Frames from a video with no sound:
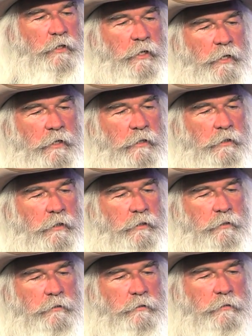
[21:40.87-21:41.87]
a guy
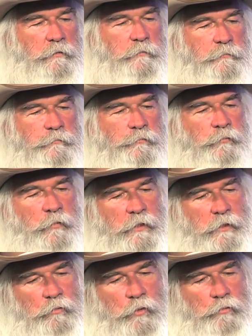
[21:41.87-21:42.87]
like,
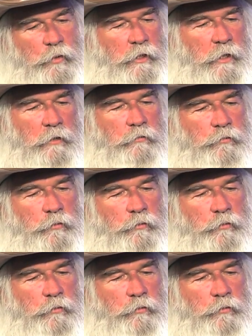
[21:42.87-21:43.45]
and when we got